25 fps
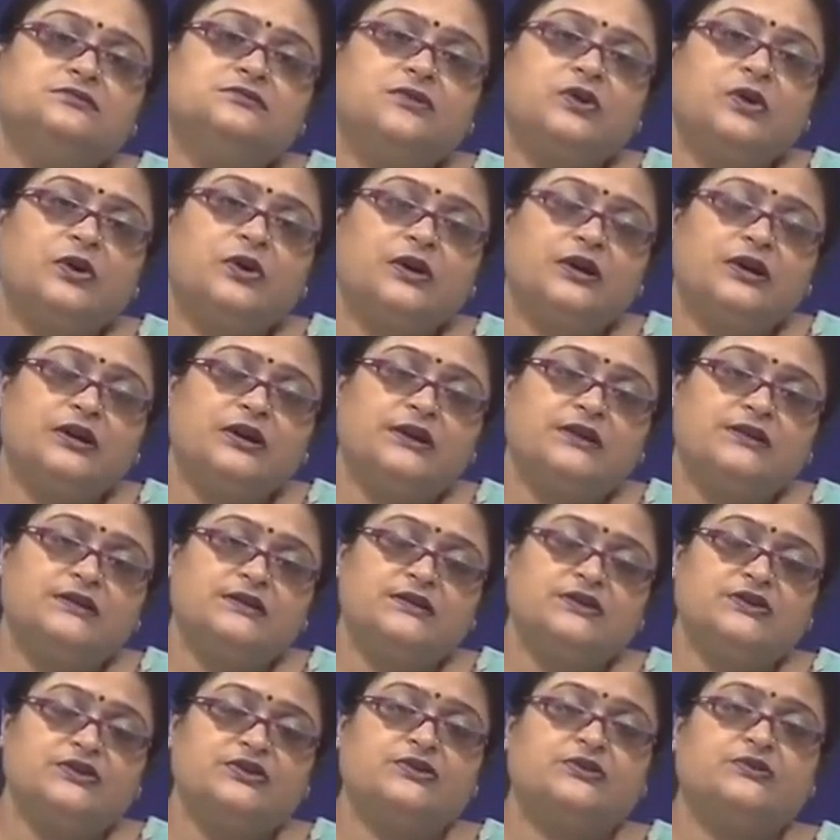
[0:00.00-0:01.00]

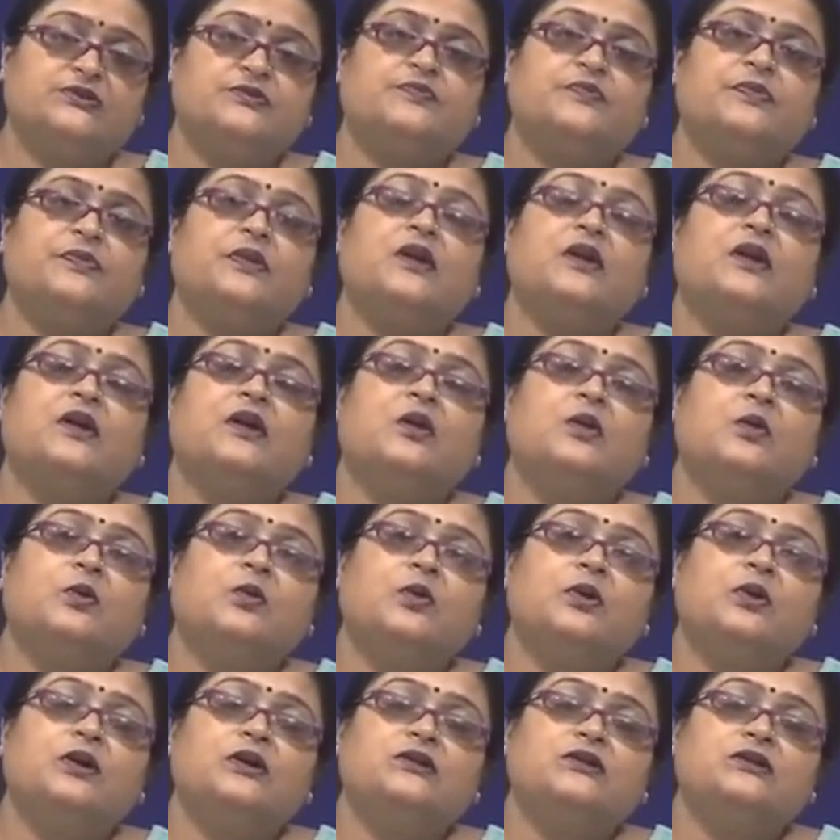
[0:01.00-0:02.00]
organization,
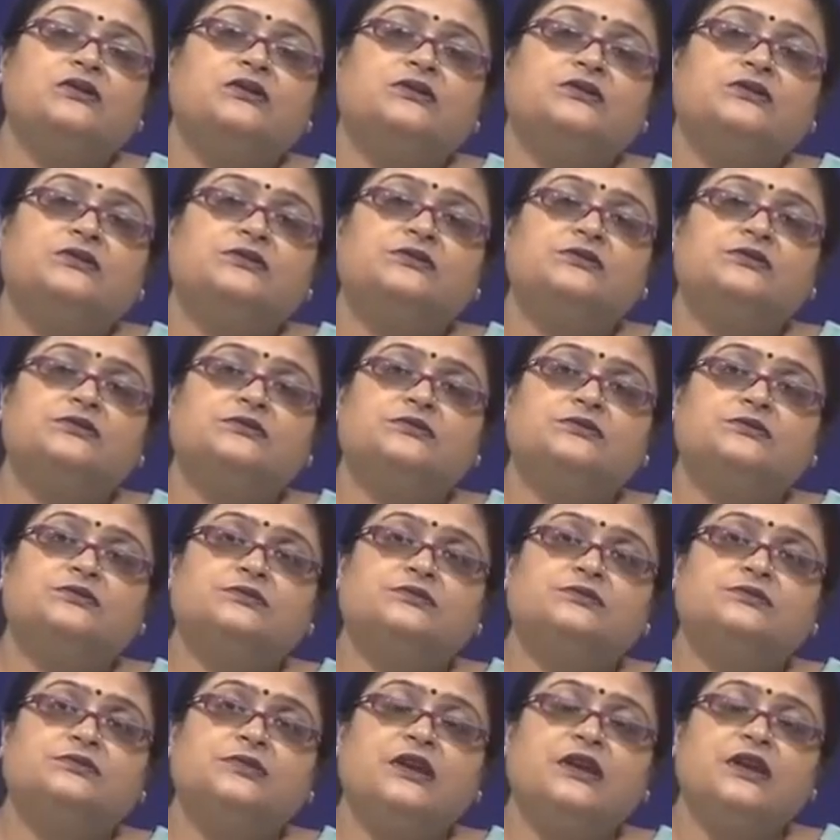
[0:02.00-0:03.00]
what
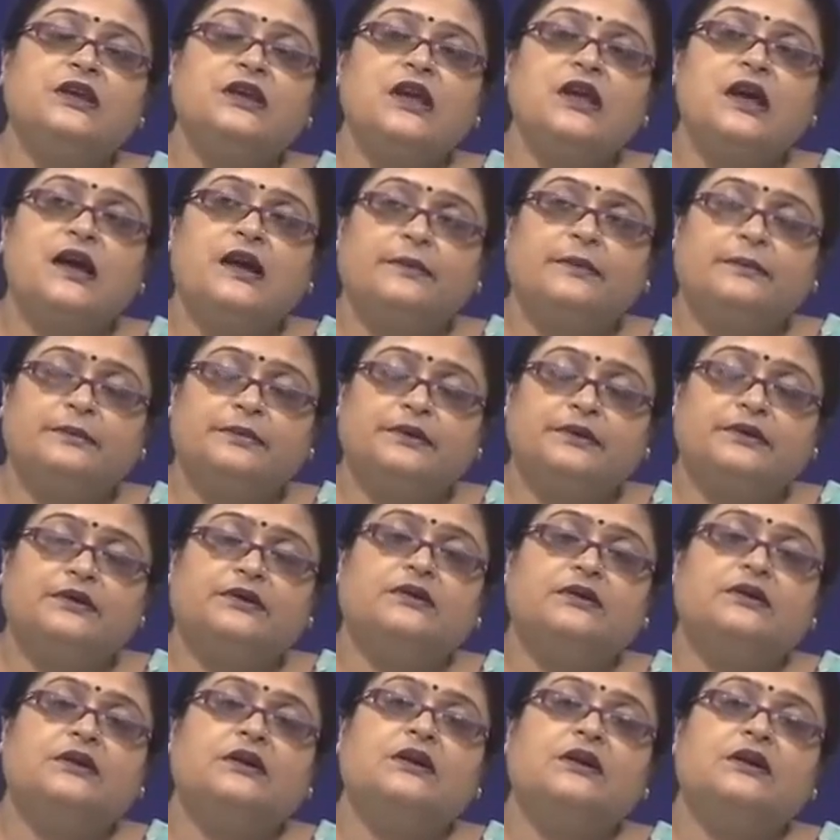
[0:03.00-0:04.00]
may
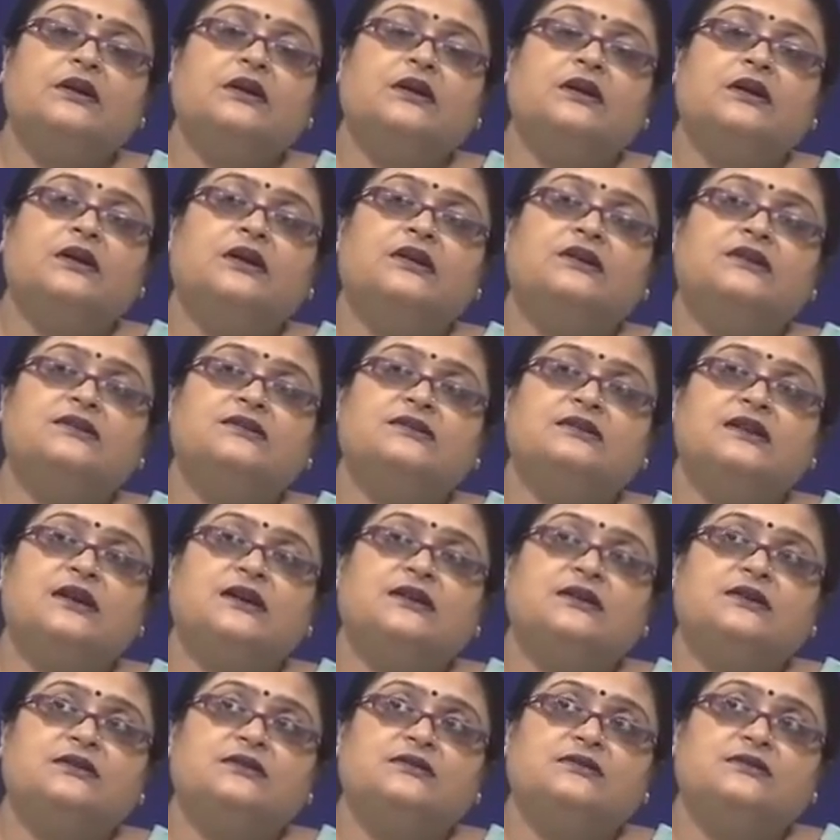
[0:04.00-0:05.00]
happen is
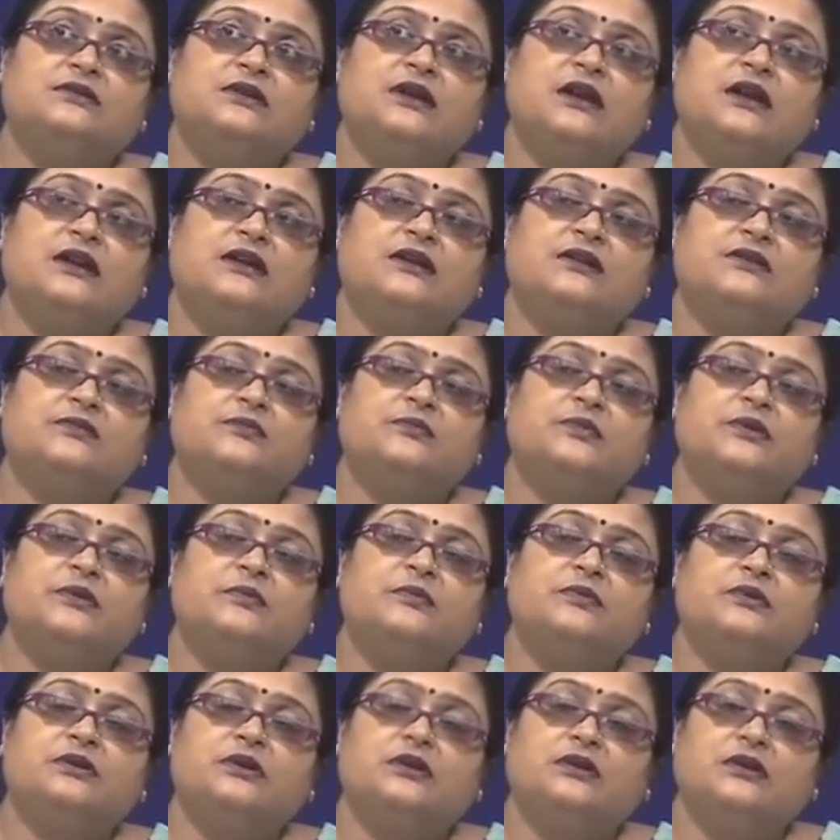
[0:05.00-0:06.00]
that like
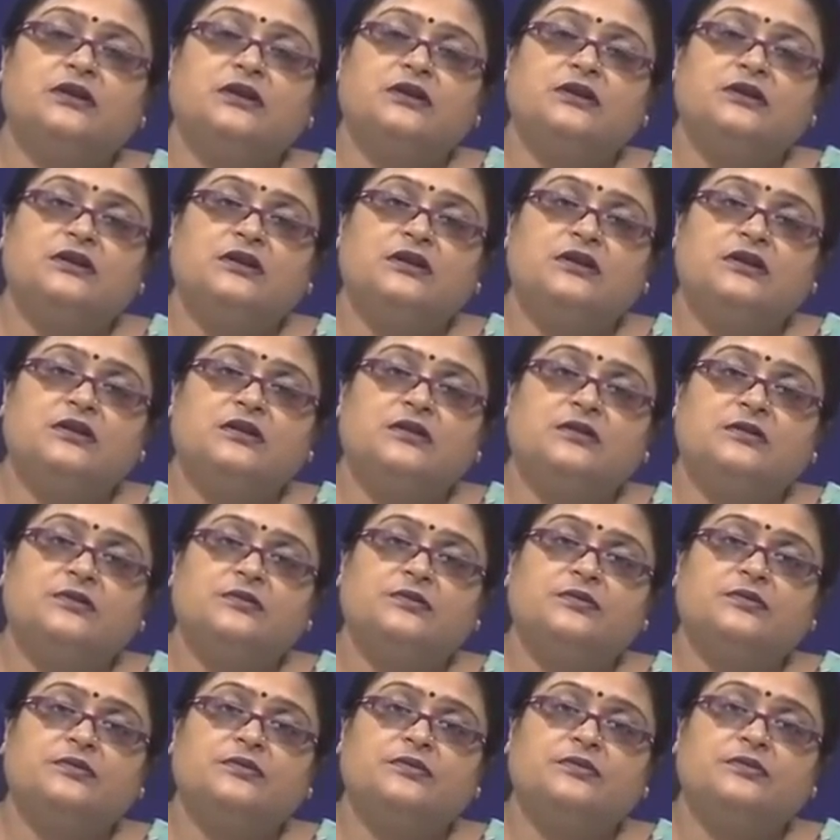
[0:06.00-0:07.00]
people in the
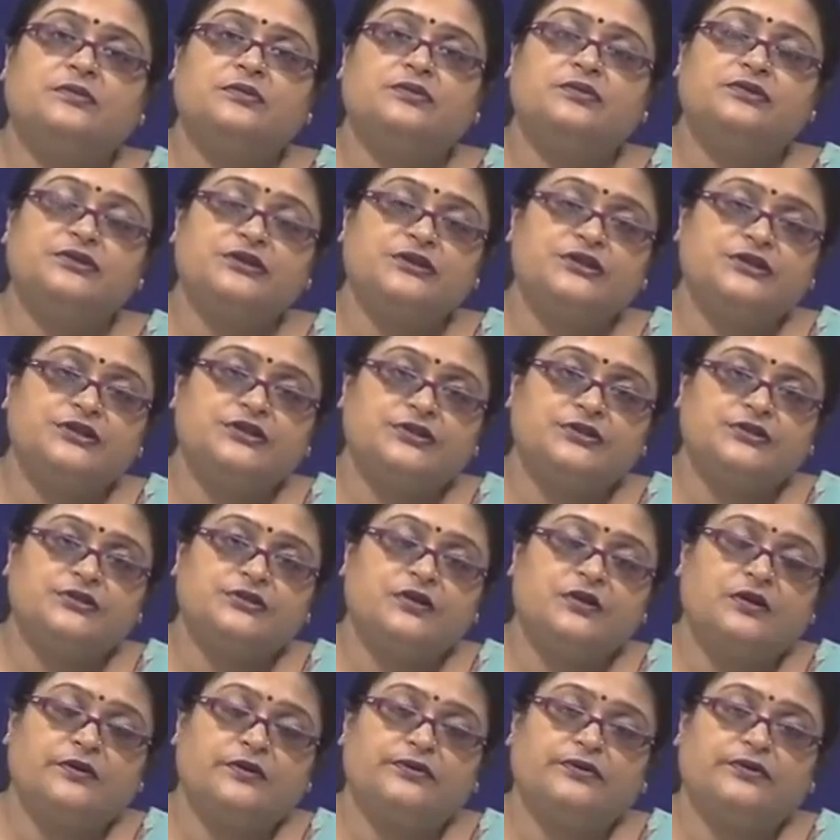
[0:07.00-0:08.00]
position
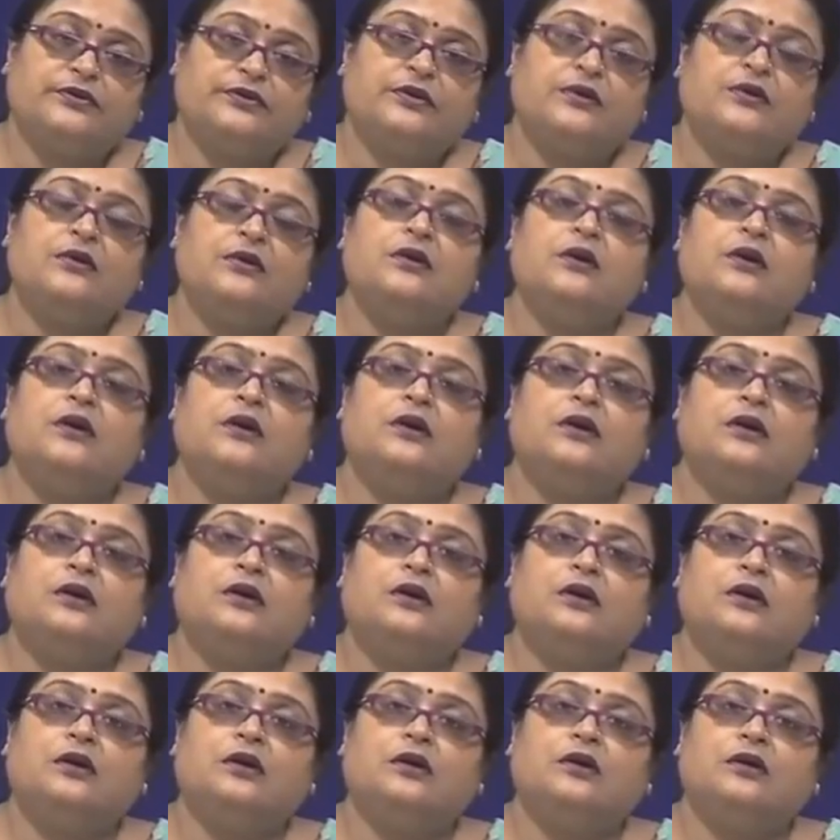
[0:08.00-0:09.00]
of
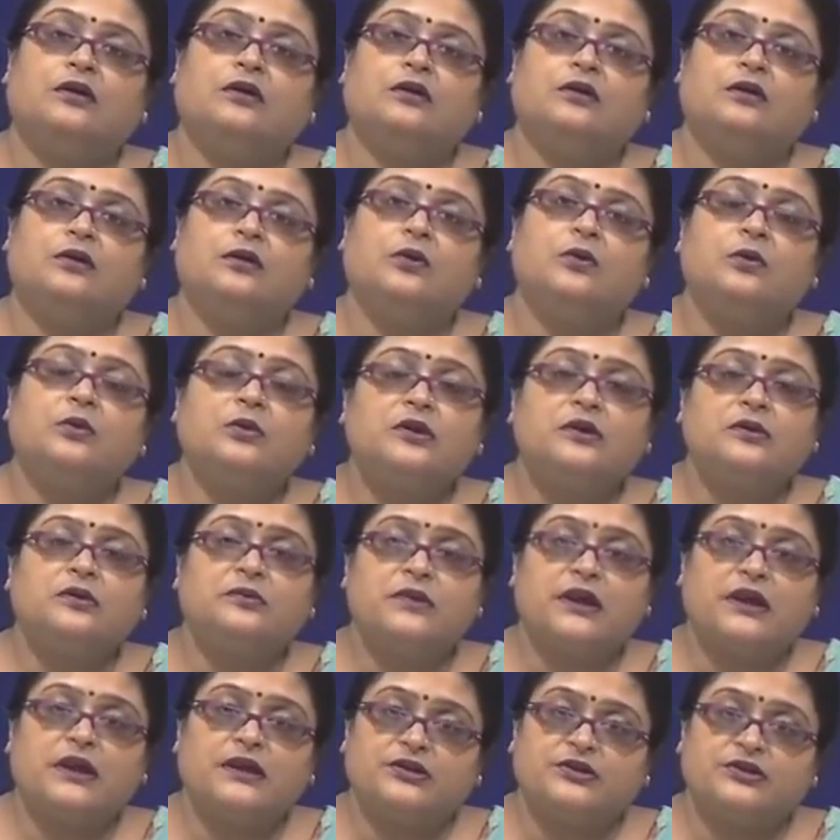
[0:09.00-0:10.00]
lower
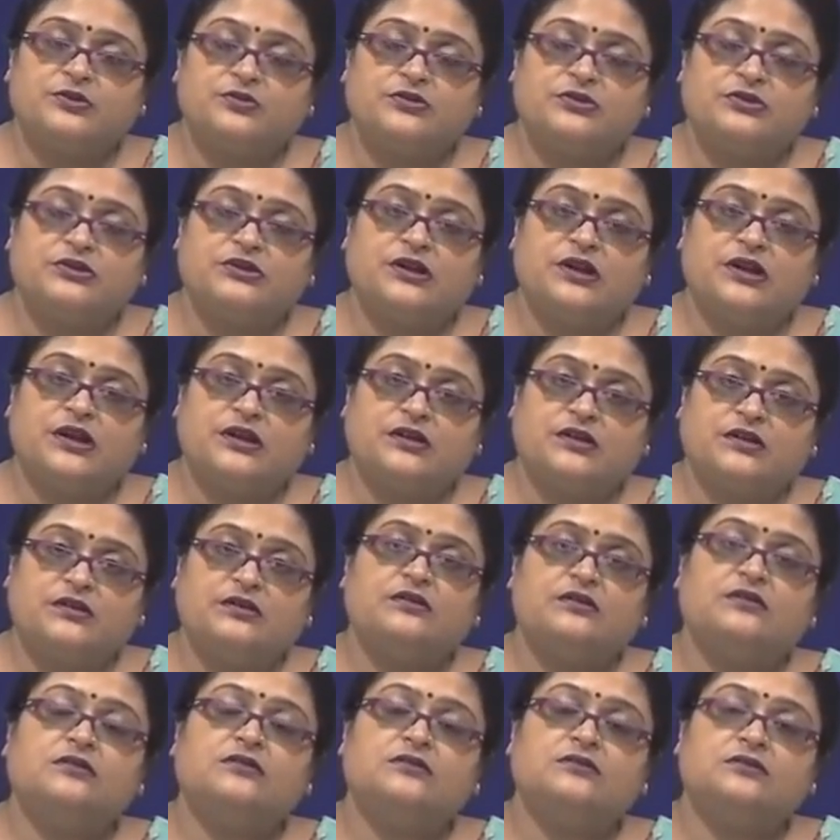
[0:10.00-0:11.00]
management cadre,